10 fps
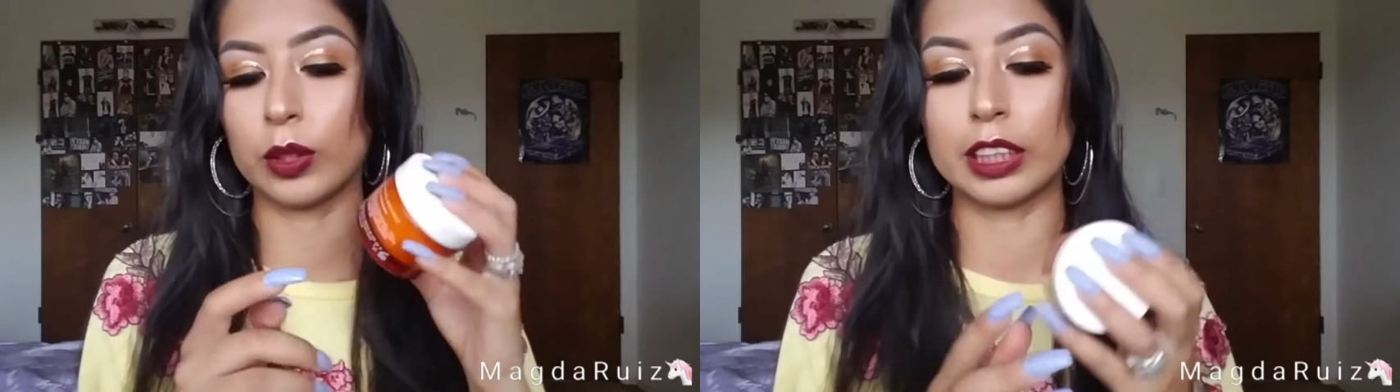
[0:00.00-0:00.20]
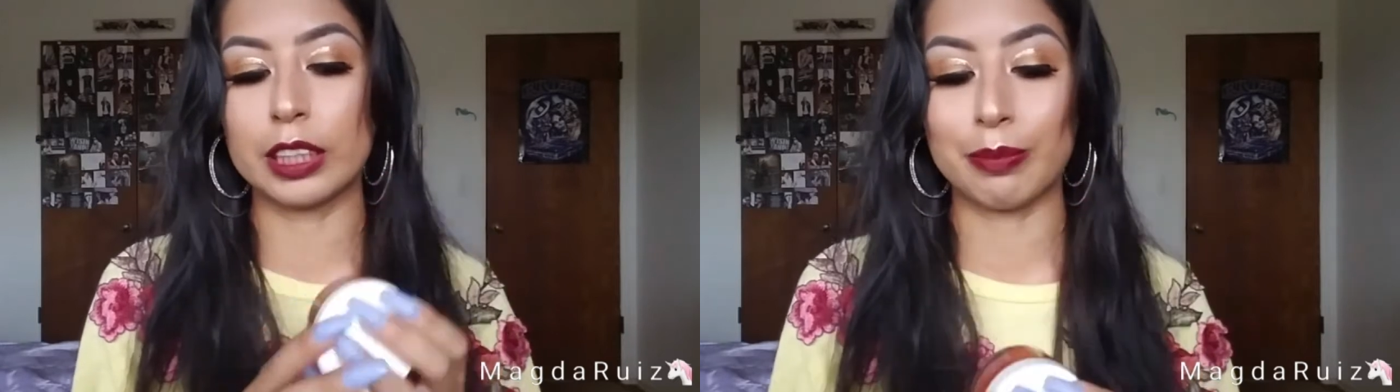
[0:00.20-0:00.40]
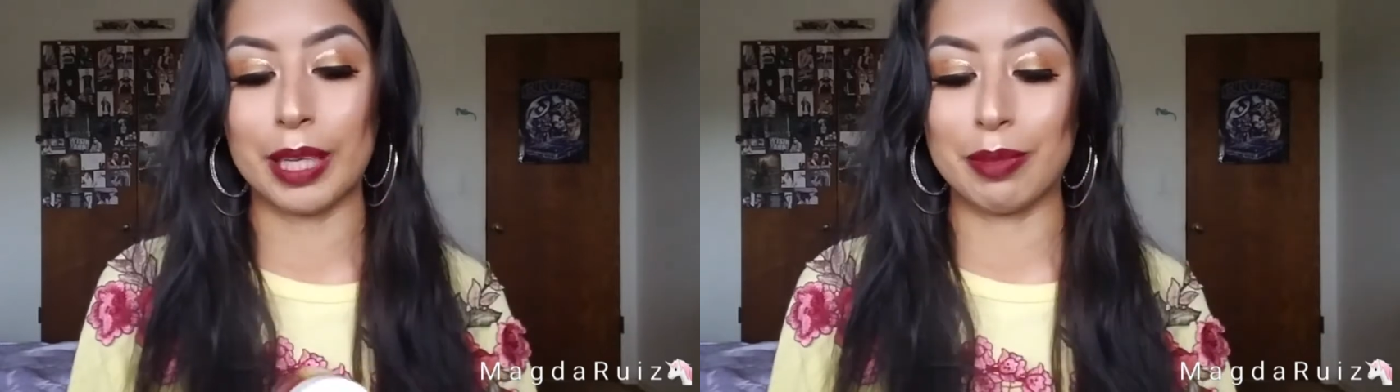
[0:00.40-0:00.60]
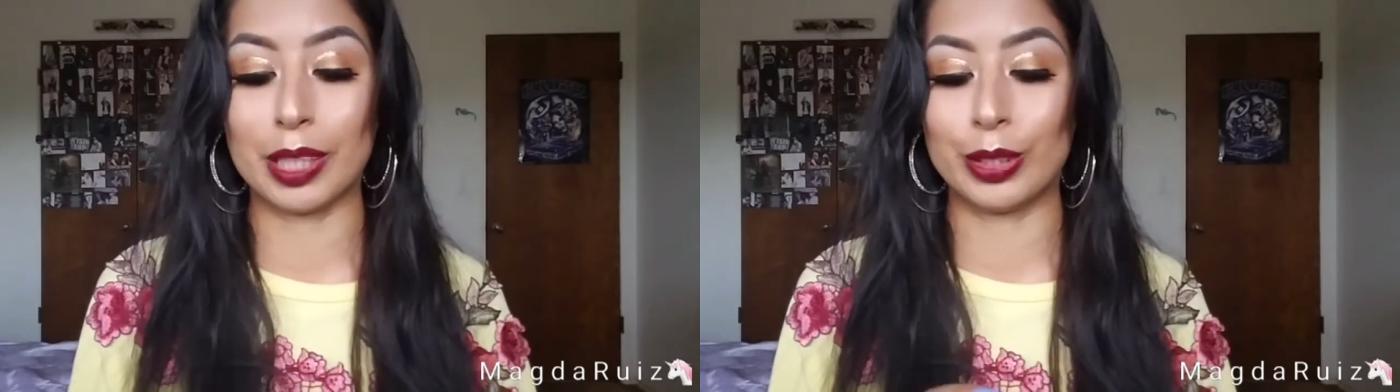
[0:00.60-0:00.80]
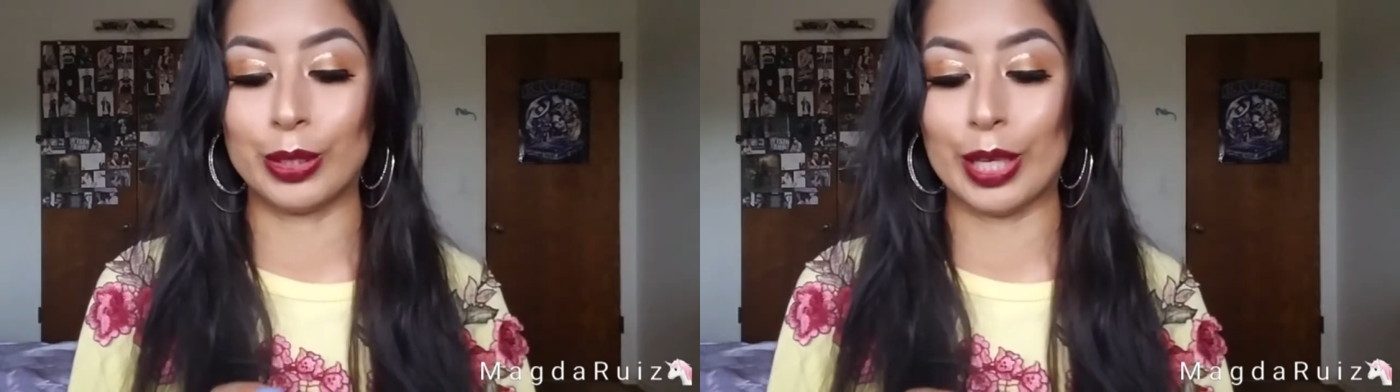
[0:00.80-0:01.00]
languages, but I'm
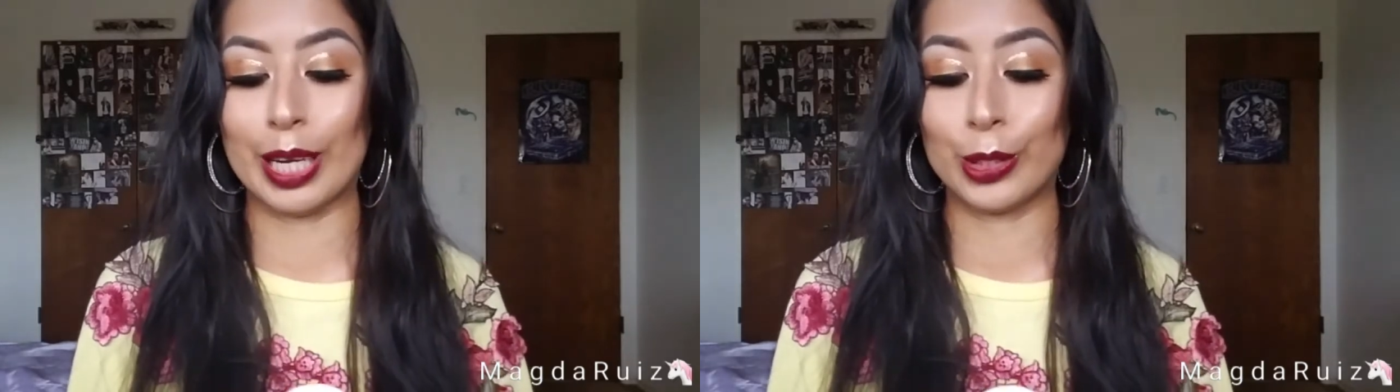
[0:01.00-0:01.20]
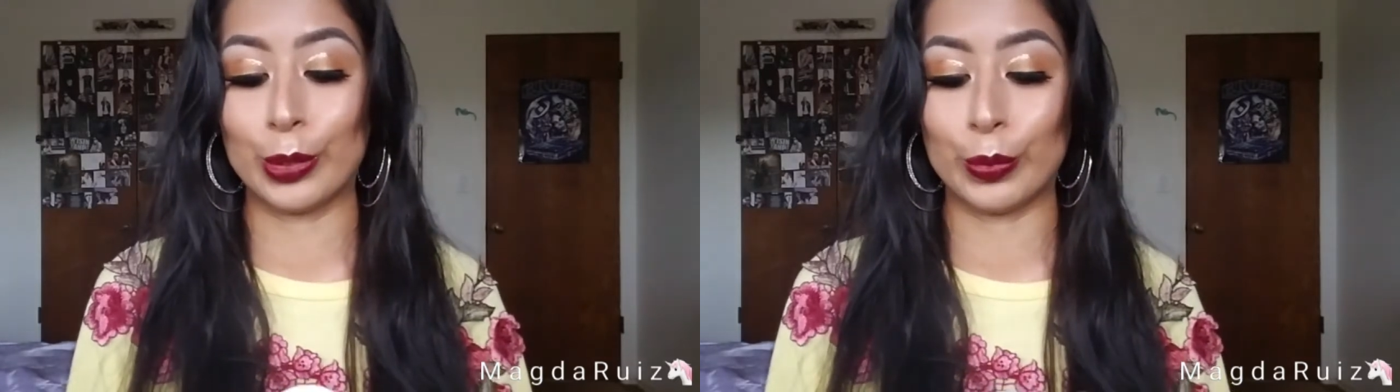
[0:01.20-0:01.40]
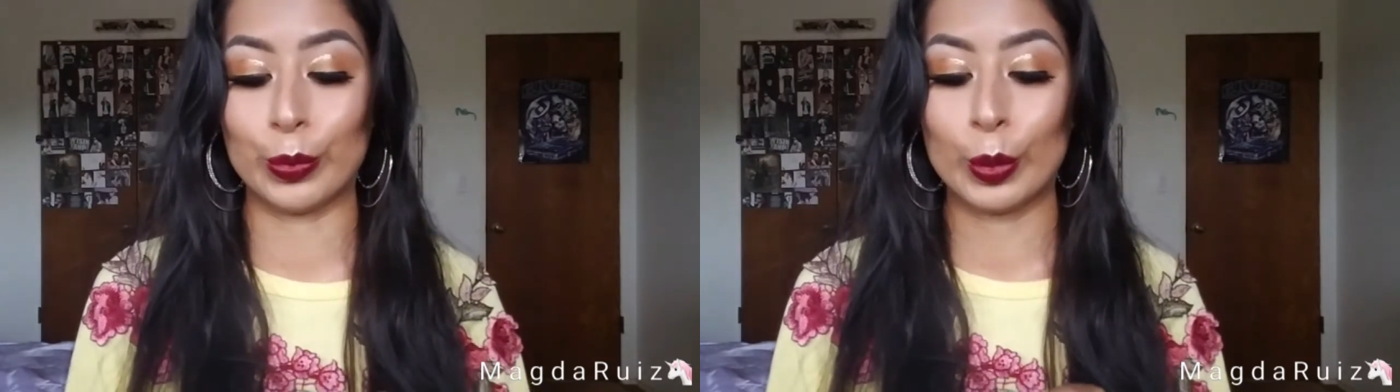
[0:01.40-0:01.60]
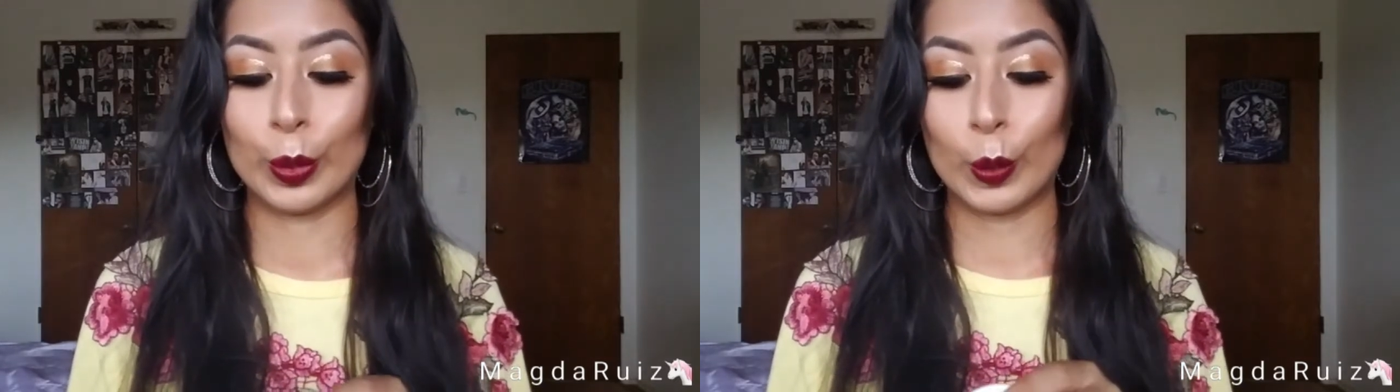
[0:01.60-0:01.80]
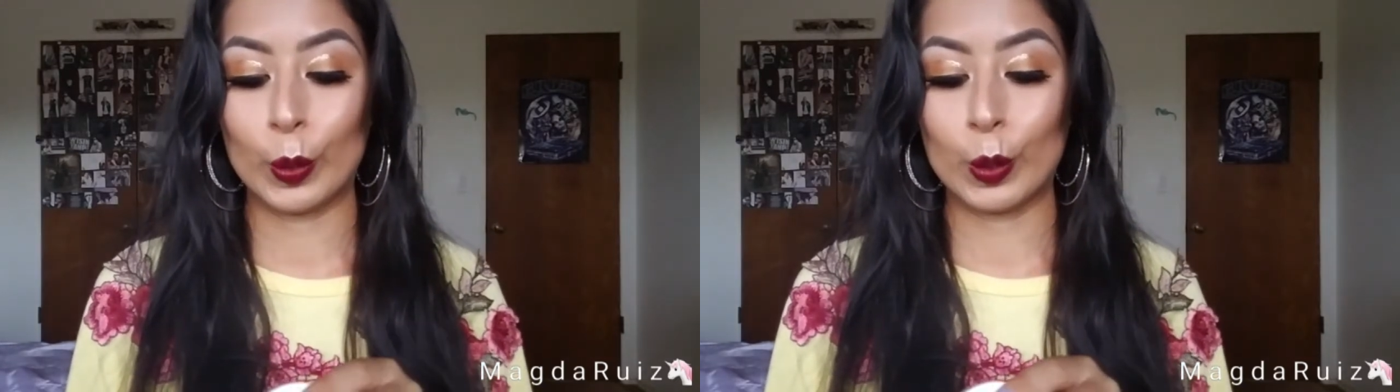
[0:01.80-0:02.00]
not going to try to
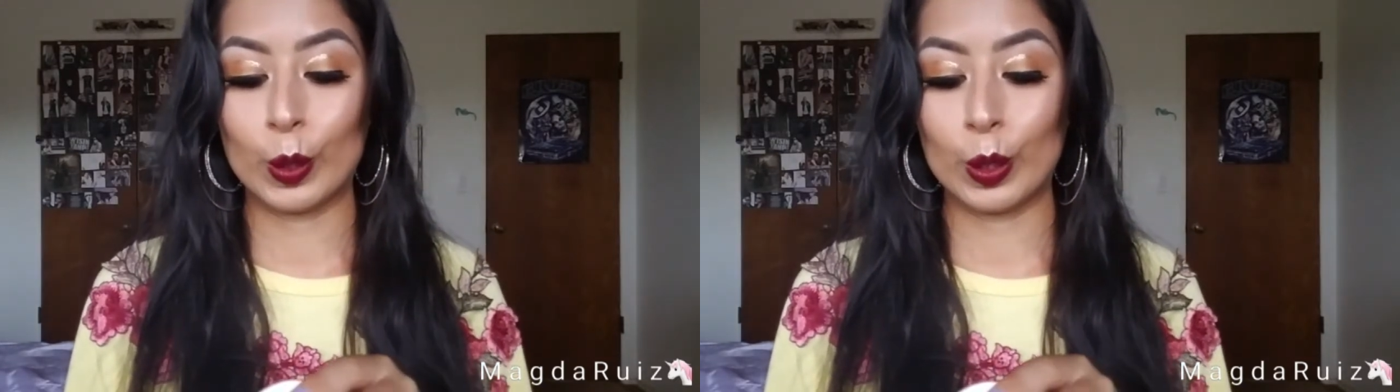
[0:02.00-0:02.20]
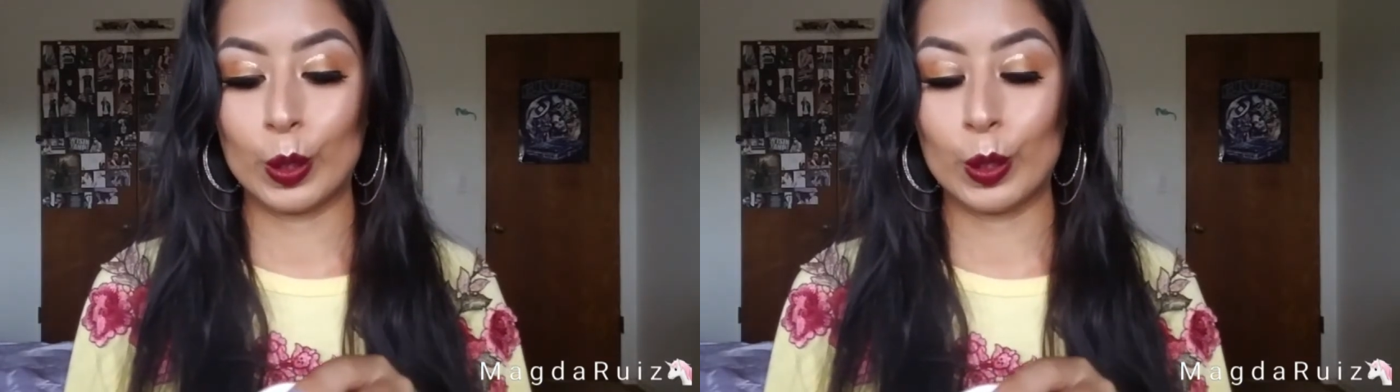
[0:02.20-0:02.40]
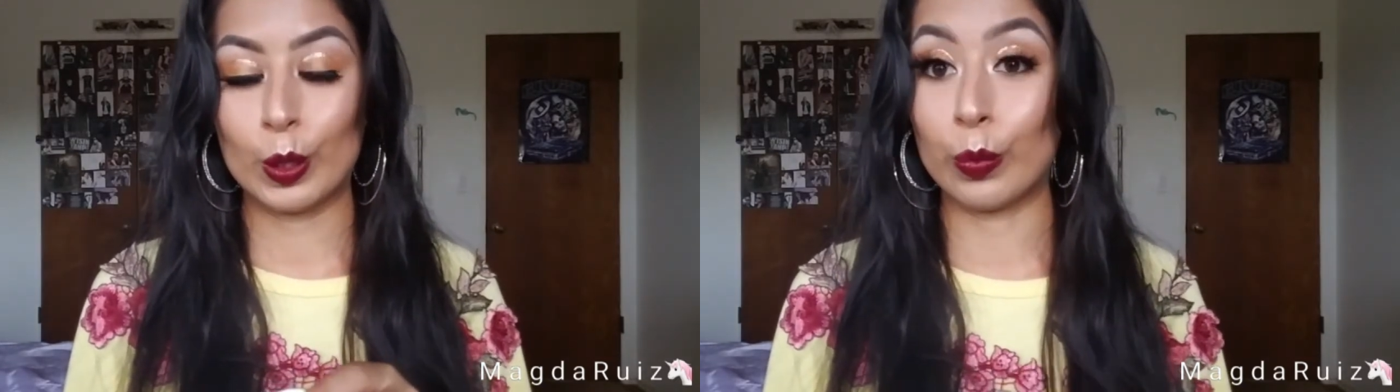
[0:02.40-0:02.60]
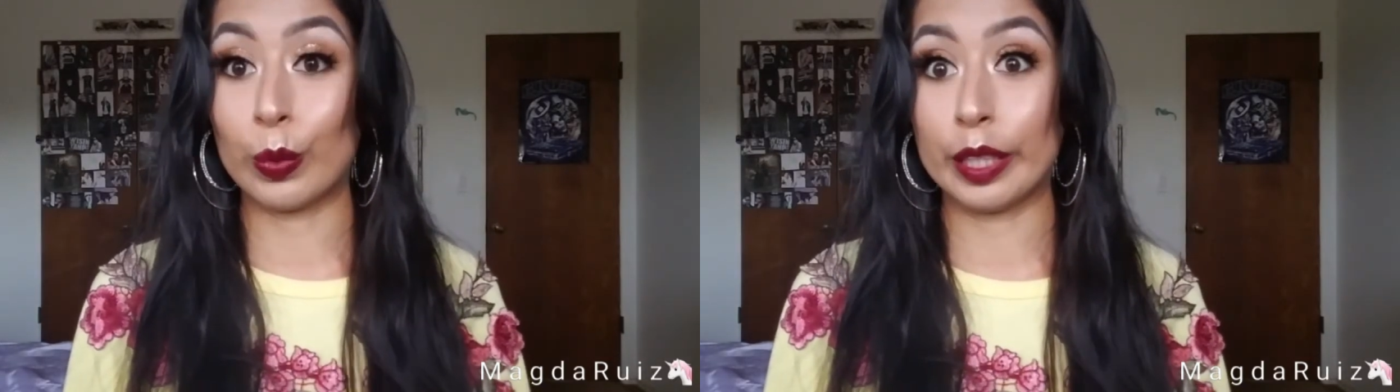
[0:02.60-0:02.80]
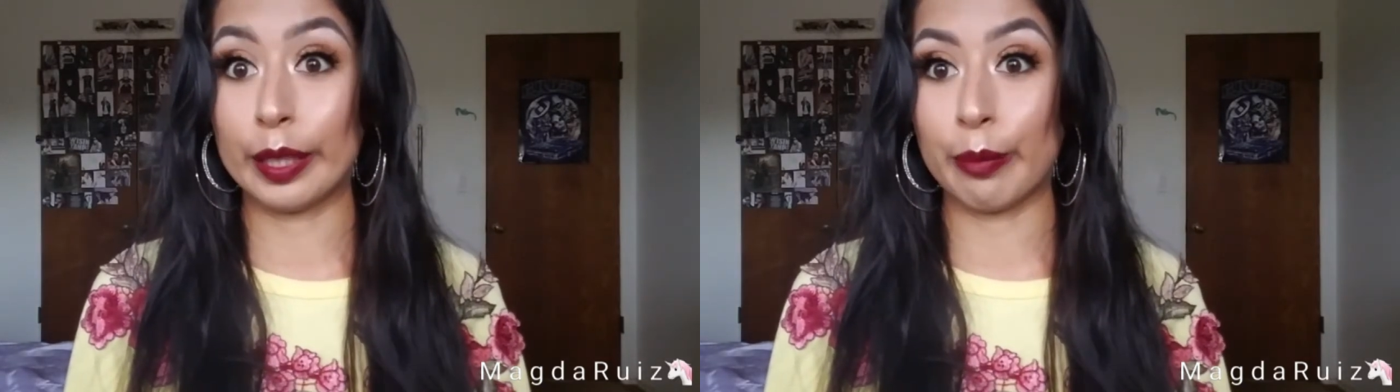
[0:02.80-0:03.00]

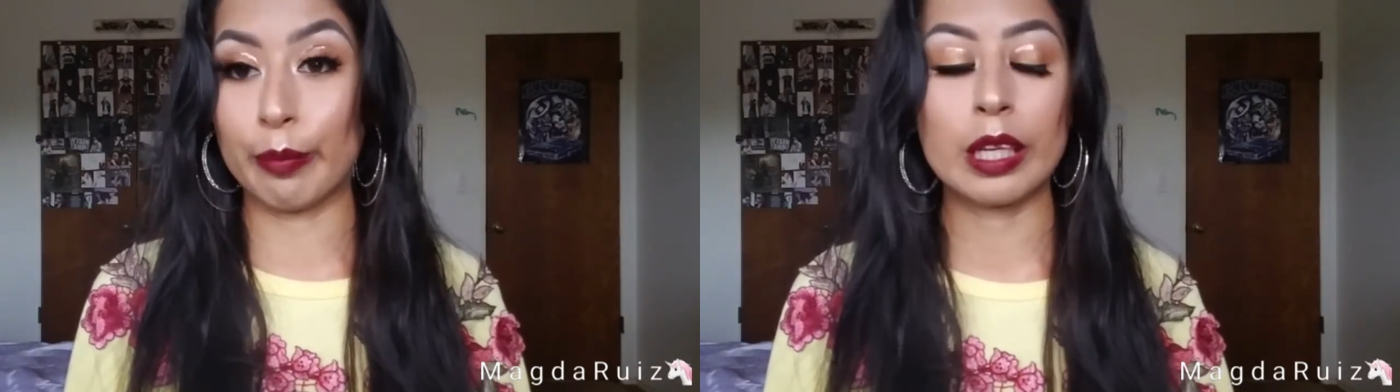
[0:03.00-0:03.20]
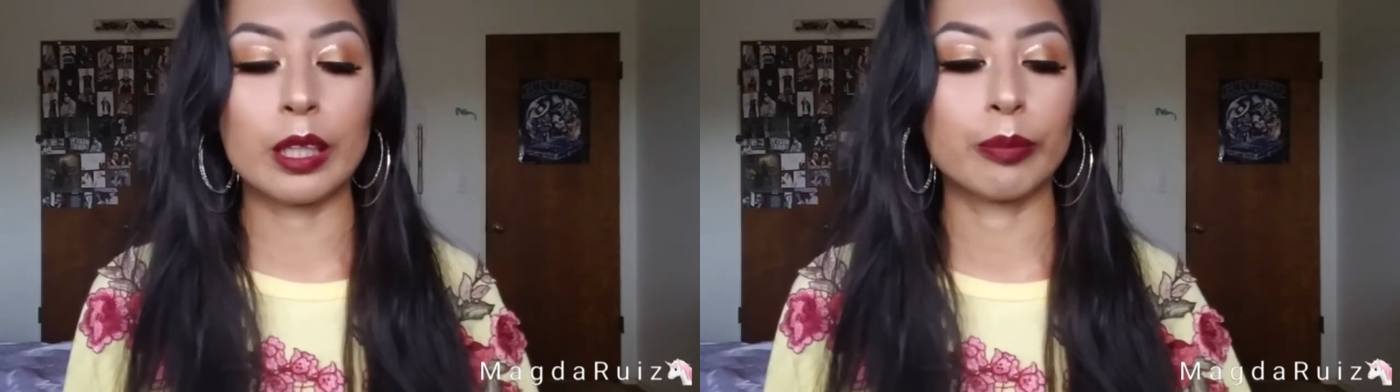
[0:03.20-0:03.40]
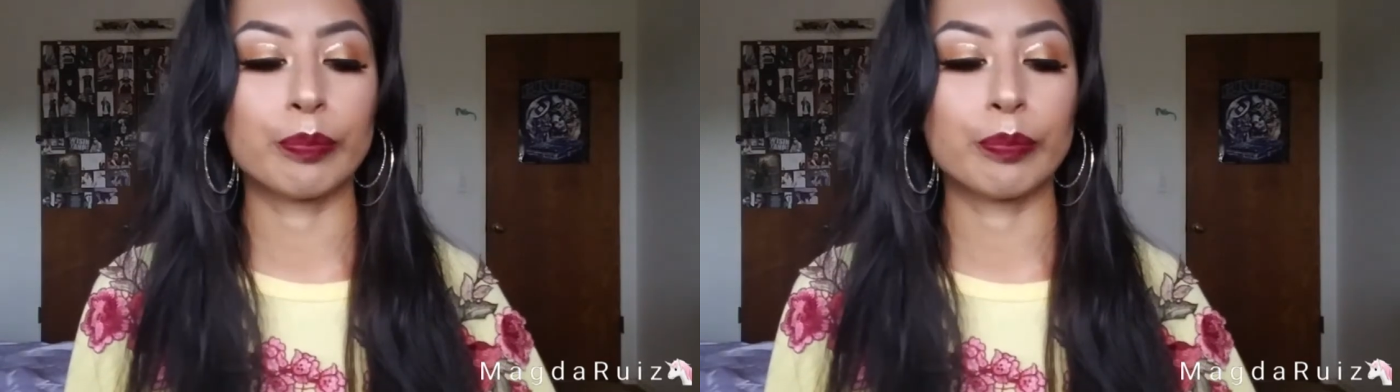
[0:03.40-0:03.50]
read them